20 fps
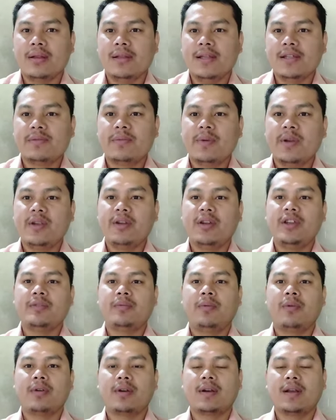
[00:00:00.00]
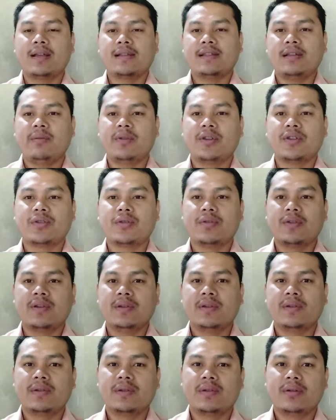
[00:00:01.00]
This video is for class 7
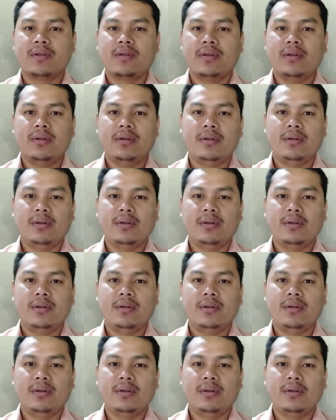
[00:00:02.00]
students.